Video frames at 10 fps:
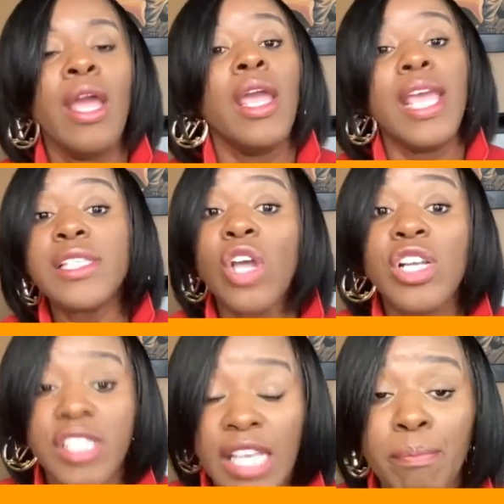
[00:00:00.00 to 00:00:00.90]
He's going
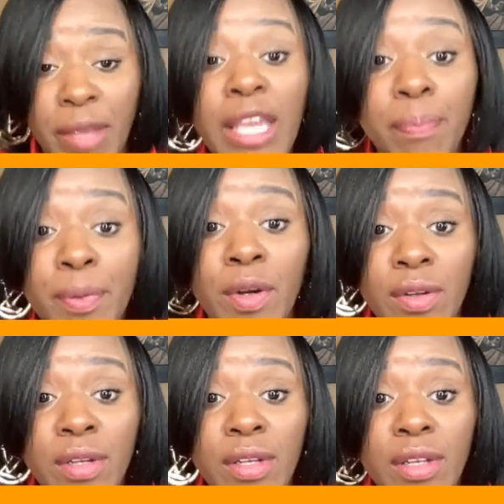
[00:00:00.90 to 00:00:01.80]
to send people
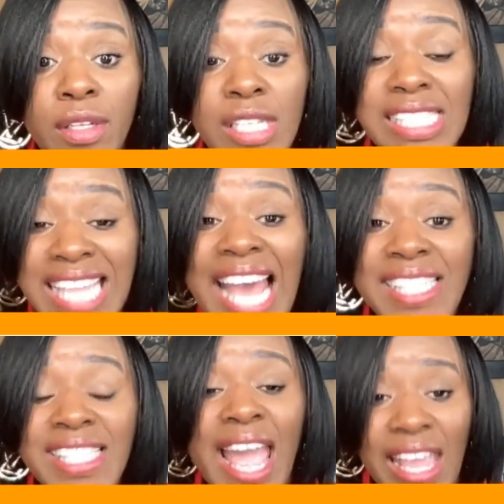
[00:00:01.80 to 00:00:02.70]
to
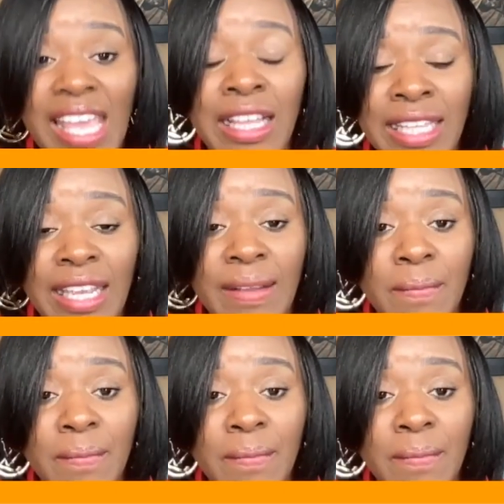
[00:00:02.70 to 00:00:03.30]
test that healing.